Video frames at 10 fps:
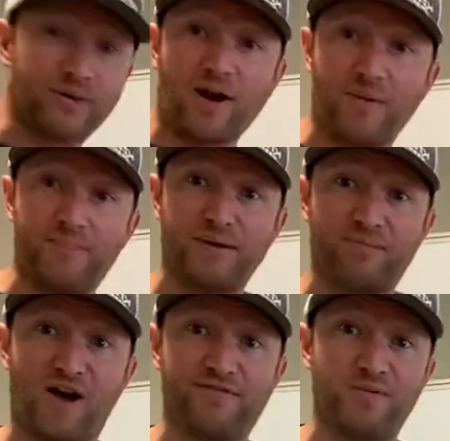would not be a
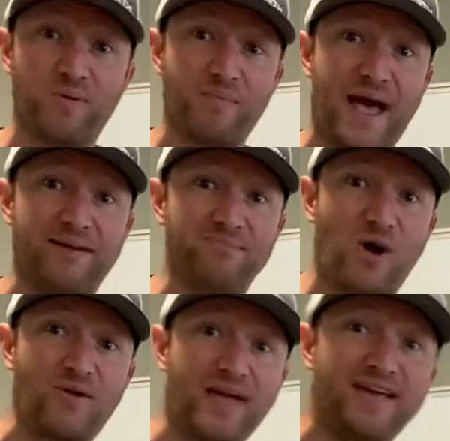profitable bet,
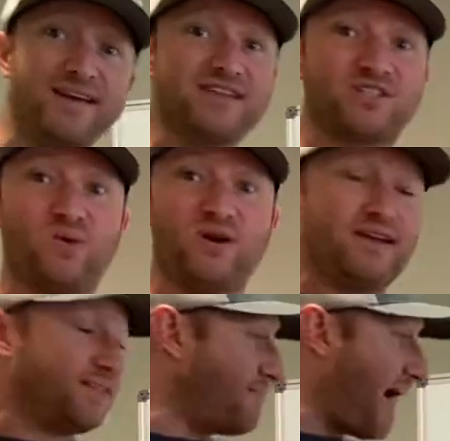okay? So
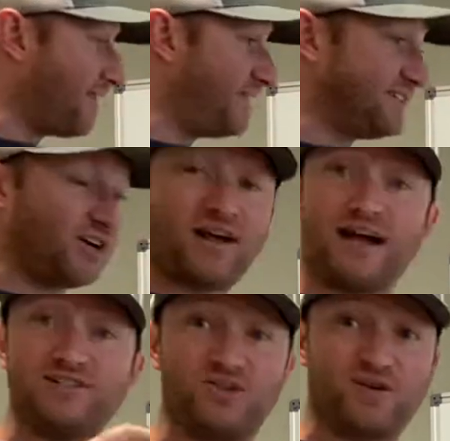the math is there,
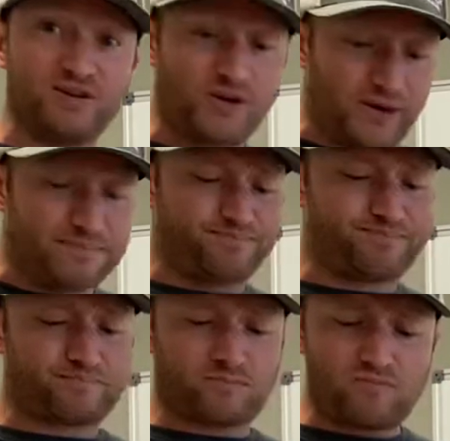guys. You can do it.
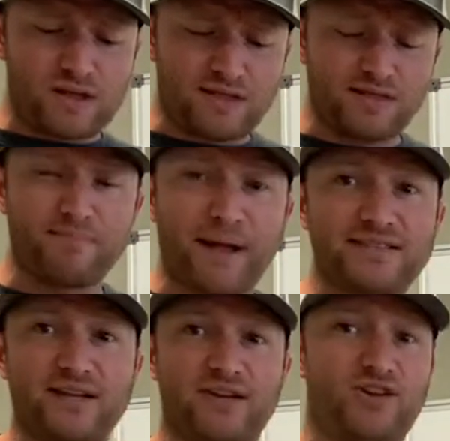The
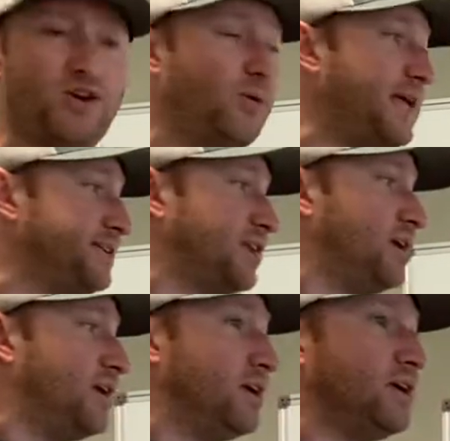best thing to do is
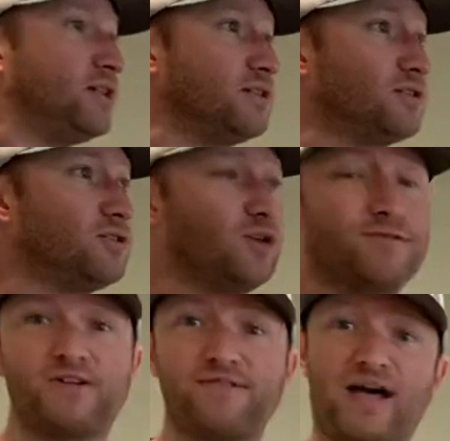look
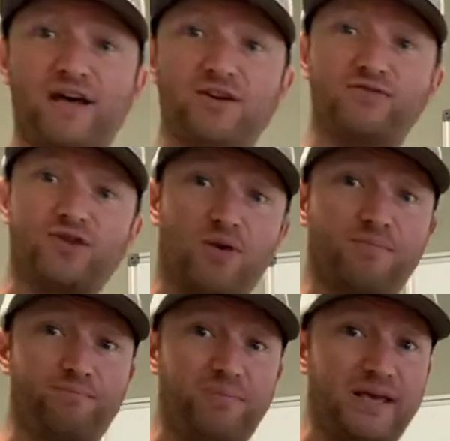for the value.
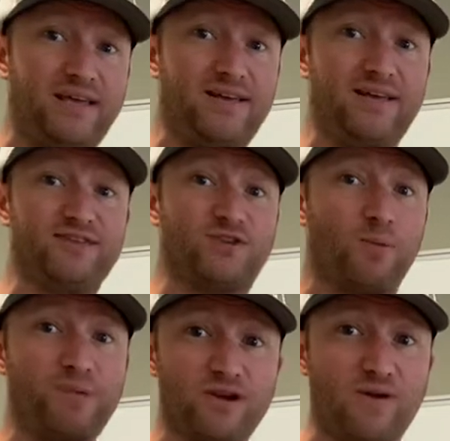Don't be
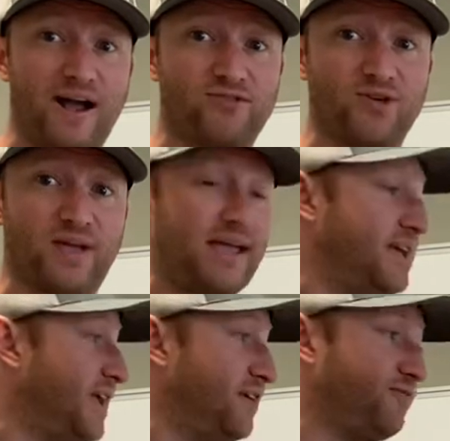in a rush,
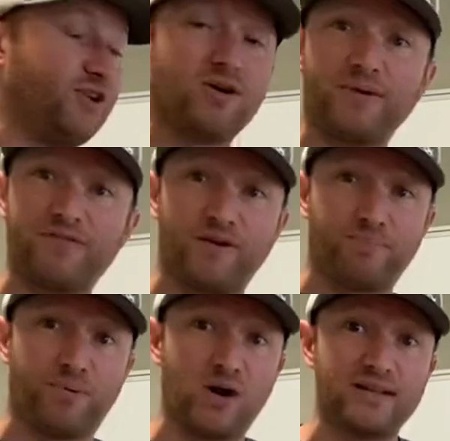okay? If your
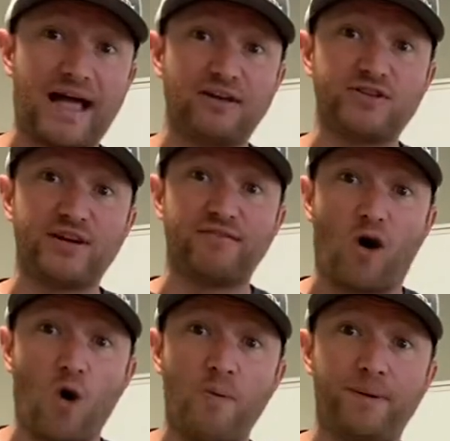book allows you to have
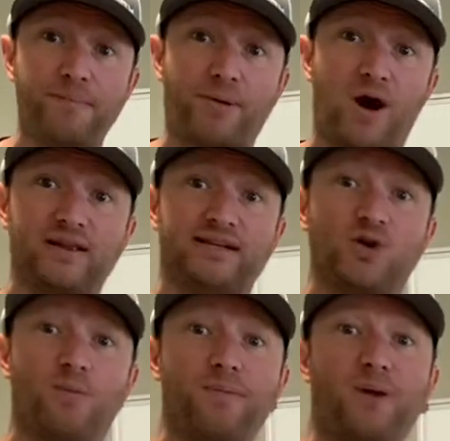open
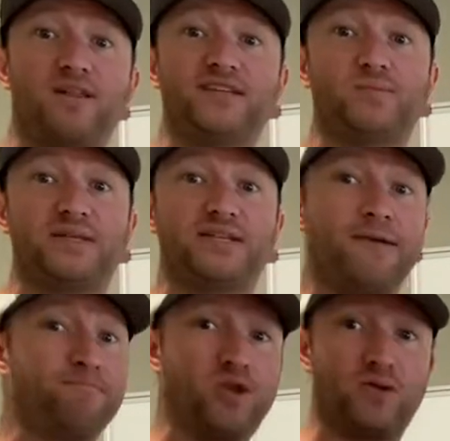parlays, mean
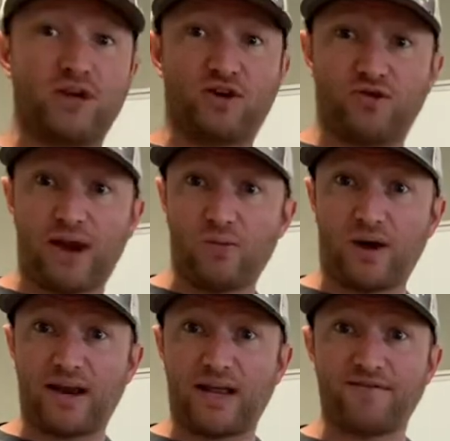you can create
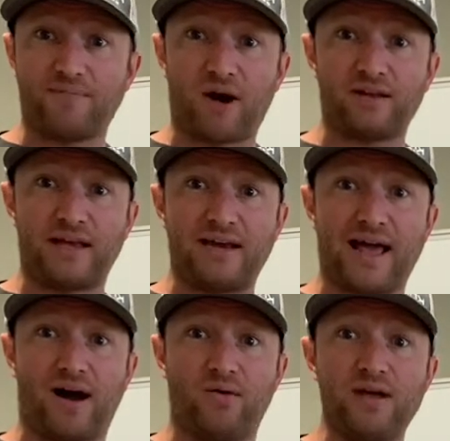one end of a parlay
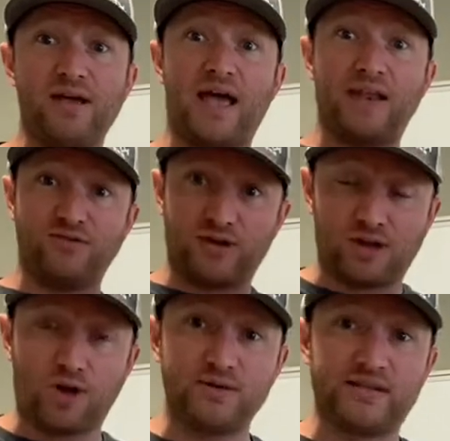now and you can
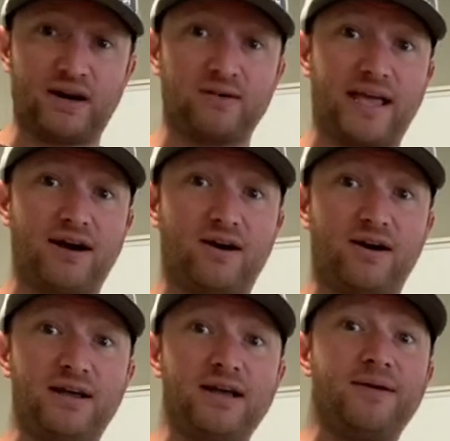close it out
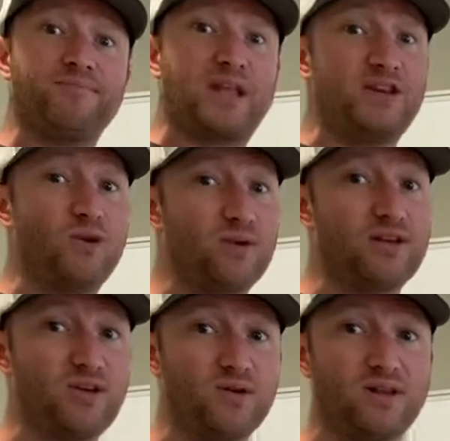later, then you
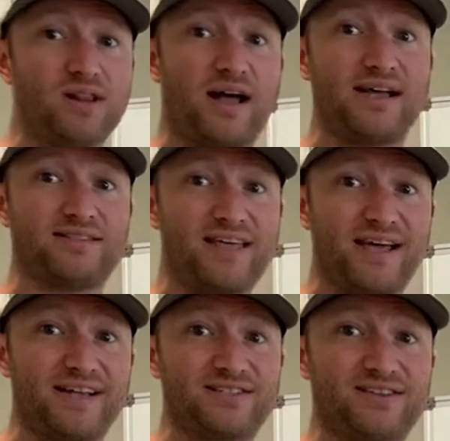can utilize
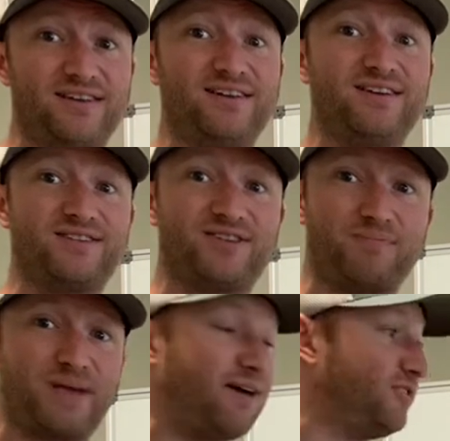this to
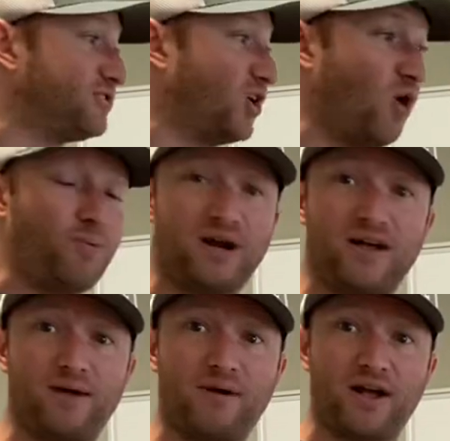be able to open
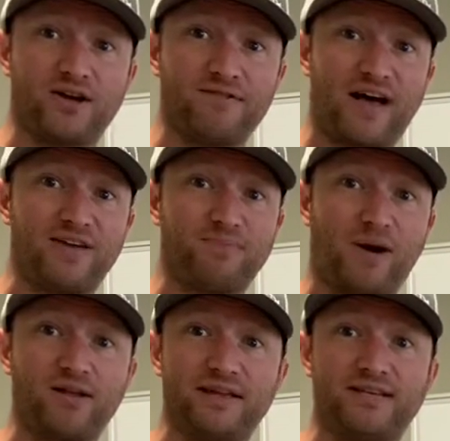a good value
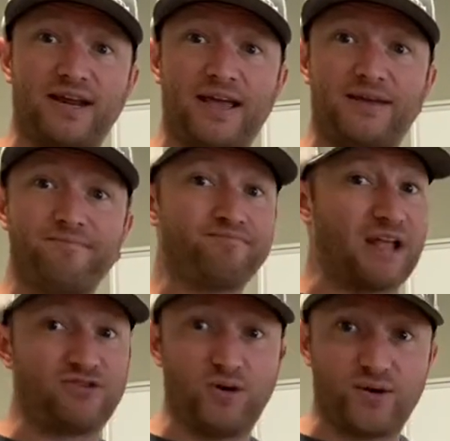parlay today,
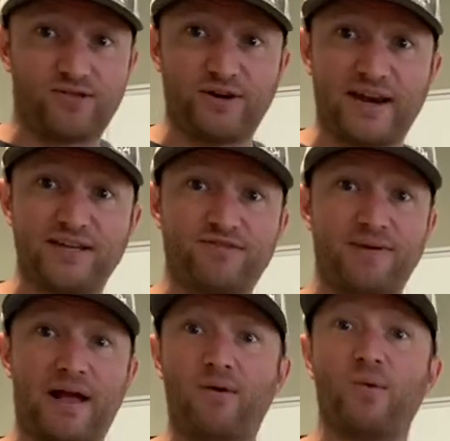and 2 or 3 days from
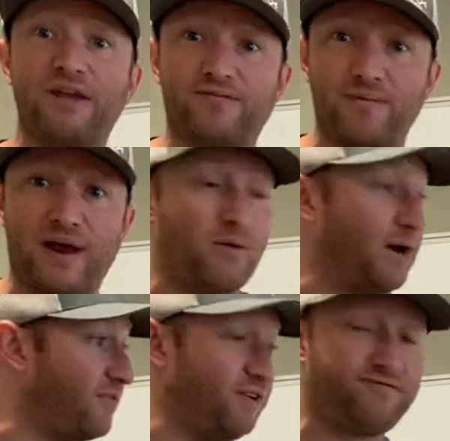now, a week from now,
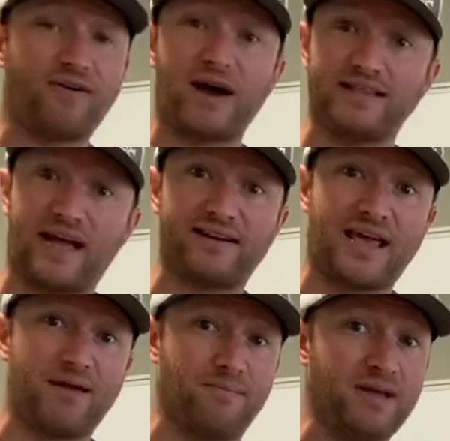whenever you find that
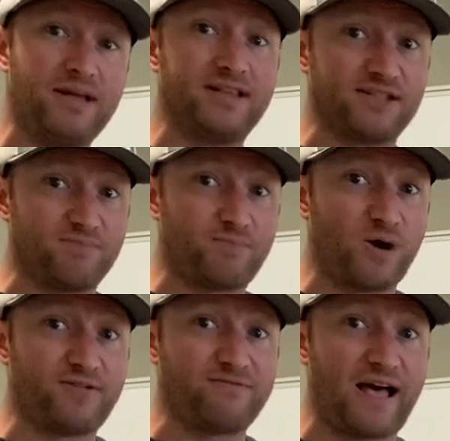game that's a
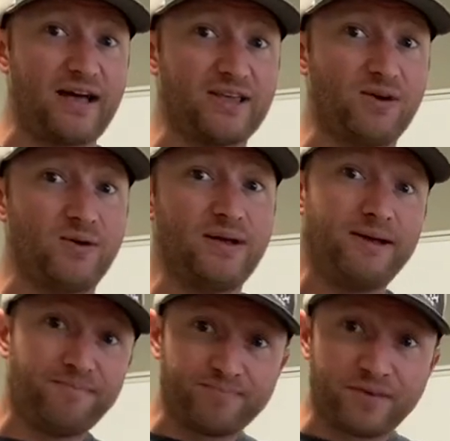perfect value,
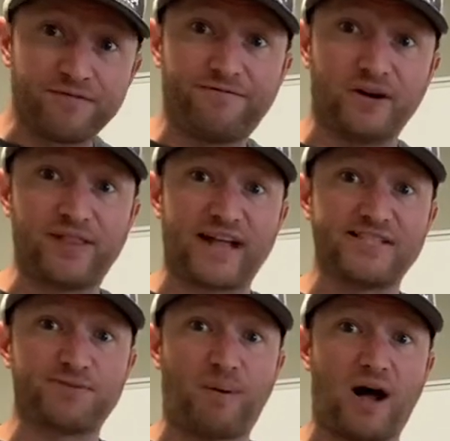fill that
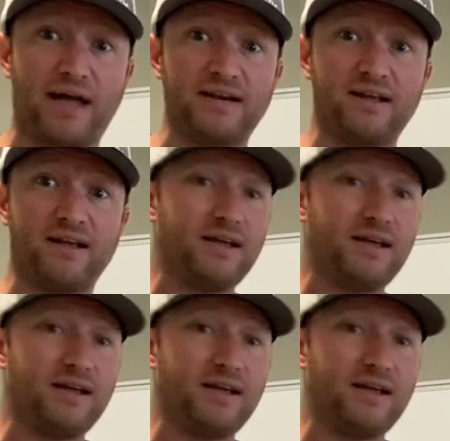spot